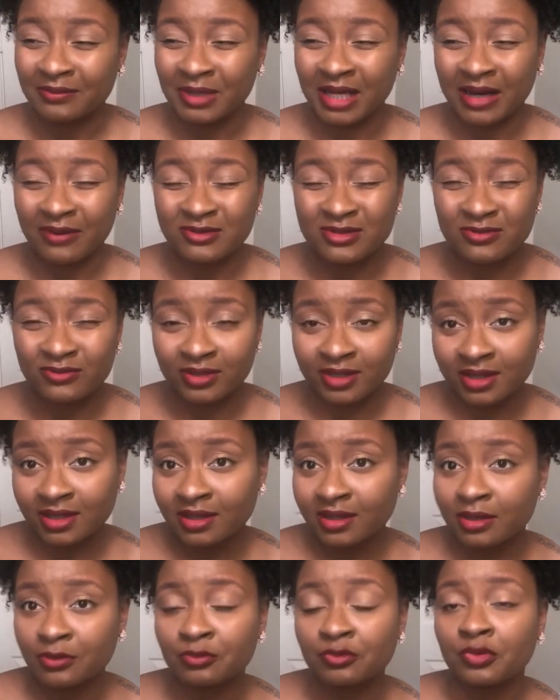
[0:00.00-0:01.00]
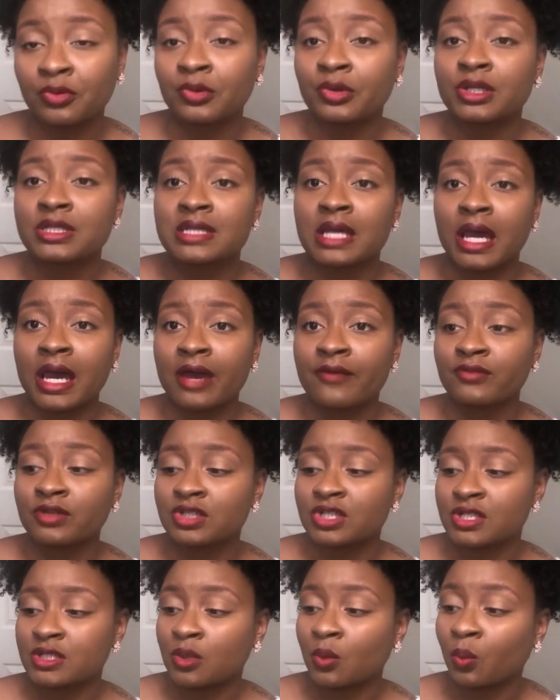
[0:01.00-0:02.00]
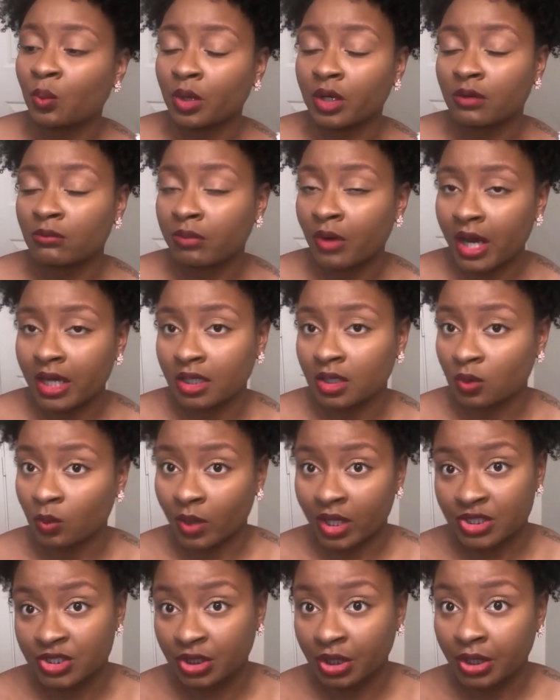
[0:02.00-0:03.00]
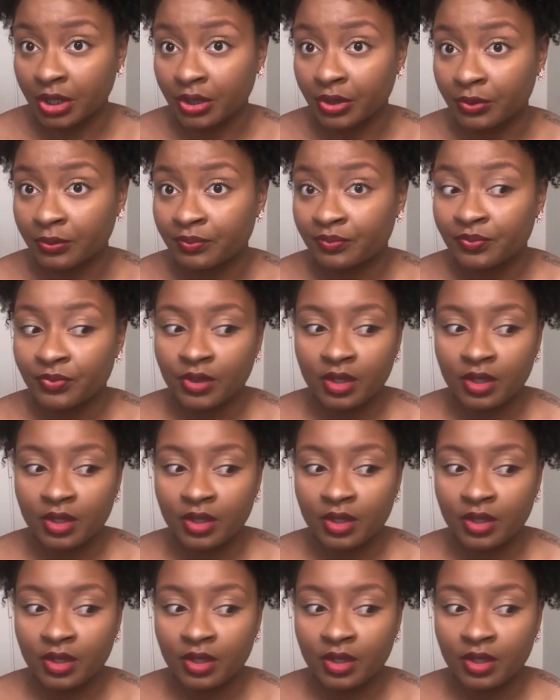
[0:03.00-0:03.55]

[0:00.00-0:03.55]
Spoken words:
But I was really looking forward to having just a one product wash and go.